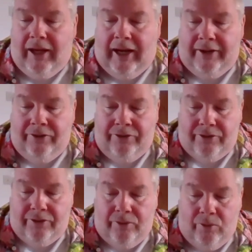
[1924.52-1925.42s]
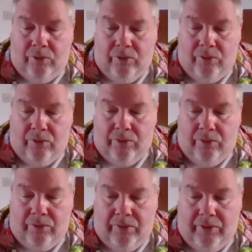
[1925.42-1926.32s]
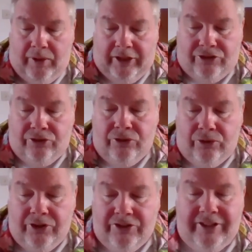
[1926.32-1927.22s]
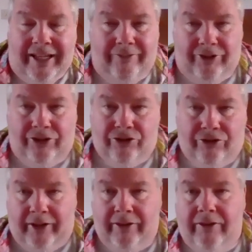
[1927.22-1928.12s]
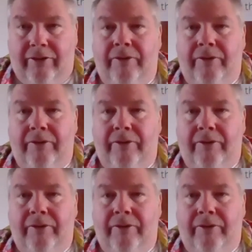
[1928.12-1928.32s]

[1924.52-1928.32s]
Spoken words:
And it's known as Navy strength.